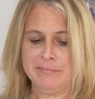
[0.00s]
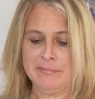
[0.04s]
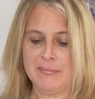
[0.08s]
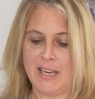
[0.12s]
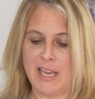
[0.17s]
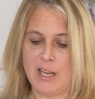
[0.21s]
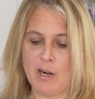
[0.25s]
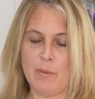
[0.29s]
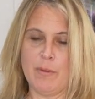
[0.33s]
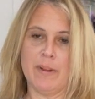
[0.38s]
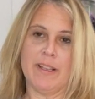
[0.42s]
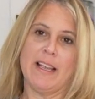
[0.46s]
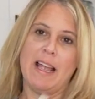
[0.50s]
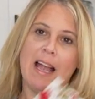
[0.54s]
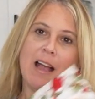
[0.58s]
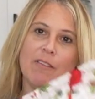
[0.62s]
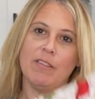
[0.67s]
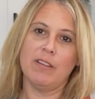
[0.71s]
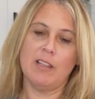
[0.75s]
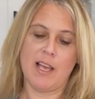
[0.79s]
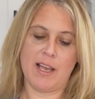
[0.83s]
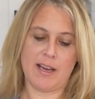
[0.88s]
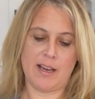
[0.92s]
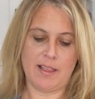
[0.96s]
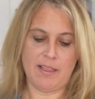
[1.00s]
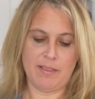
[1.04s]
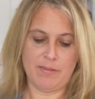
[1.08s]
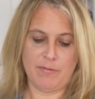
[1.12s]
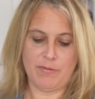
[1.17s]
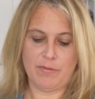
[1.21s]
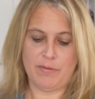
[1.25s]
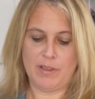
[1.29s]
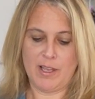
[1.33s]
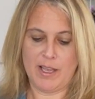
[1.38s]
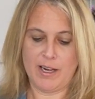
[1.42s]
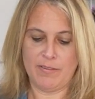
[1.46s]
I don't really have a
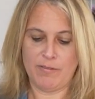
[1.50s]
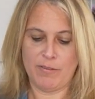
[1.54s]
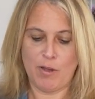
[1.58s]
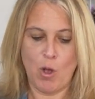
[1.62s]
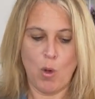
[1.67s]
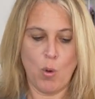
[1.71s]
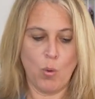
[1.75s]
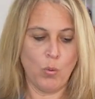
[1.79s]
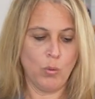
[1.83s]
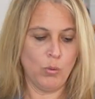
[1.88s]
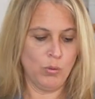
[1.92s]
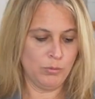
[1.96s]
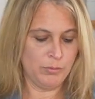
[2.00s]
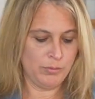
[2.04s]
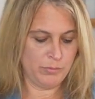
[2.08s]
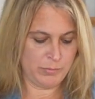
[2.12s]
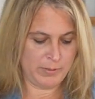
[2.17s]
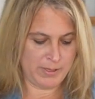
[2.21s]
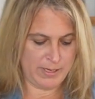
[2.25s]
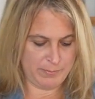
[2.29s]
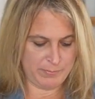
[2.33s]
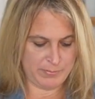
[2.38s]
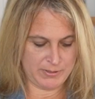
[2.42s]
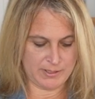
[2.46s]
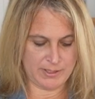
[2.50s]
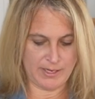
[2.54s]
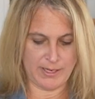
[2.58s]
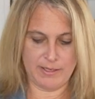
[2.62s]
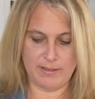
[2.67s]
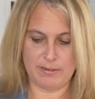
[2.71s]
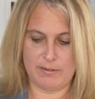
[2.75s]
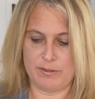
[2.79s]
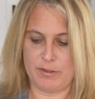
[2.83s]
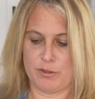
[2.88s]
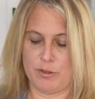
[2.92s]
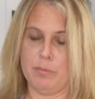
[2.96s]
lot of old whips,
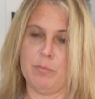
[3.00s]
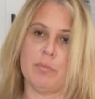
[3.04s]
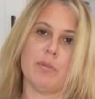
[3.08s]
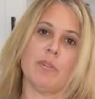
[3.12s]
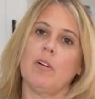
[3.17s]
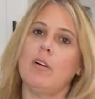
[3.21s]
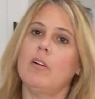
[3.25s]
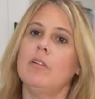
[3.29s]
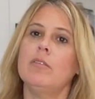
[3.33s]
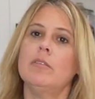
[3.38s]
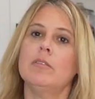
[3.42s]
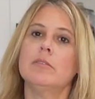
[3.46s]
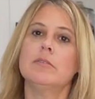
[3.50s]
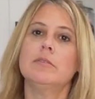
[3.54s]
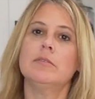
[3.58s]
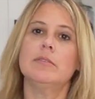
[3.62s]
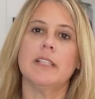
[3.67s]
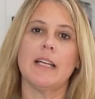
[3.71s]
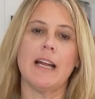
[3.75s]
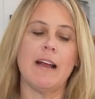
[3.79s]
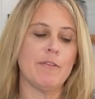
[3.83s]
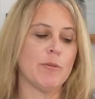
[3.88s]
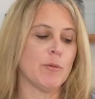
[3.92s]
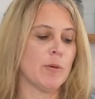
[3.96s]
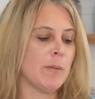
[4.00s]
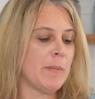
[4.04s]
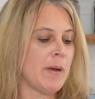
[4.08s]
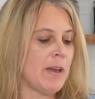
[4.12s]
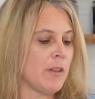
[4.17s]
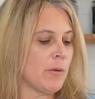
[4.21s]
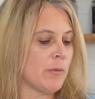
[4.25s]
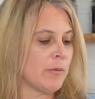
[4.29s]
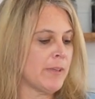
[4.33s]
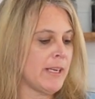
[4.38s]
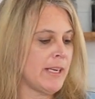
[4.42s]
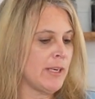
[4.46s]
like super old, that I have to worry
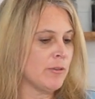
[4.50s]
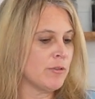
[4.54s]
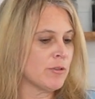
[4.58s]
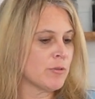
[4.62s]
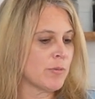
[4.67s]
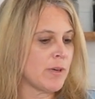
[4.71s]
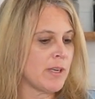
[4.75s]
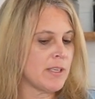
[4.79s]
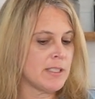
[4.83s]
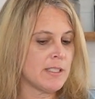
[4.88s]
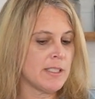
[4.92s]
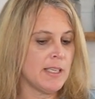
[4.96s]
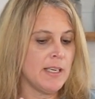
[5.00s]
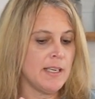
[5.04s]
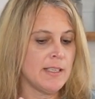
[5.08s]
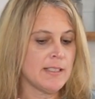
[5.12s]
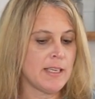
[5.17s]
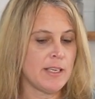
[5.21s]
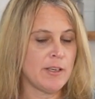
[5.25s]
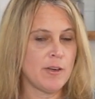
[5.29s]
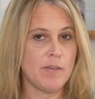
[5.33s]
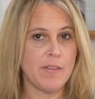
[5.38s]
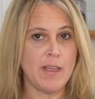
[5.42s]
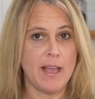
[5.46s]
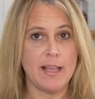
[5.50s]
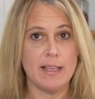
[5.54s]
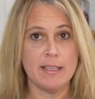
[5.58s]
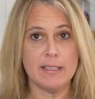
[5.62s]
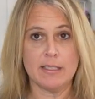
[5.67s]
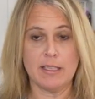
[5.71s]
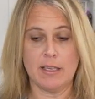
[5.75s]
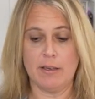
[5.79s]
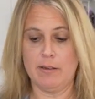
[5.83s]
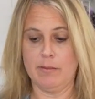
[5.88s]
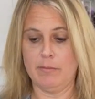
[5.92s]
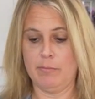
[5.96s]
about the needles rusting, because I know that
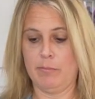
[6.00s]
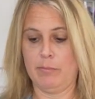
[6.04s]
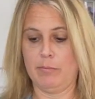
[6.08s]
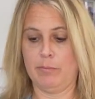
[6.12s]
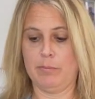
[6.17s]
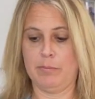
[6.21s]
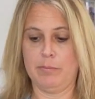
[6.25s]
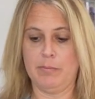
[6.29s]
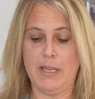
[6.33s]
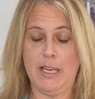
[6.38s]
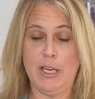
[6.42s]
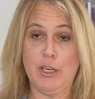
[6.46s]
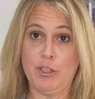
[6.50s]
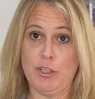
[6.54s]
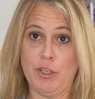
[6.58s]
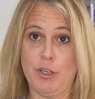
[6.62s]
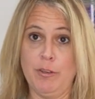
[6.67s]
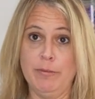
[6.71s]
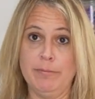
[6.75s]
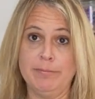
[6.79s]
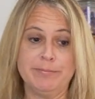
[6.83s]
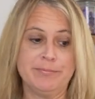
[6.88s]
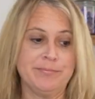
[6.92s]
is an issue.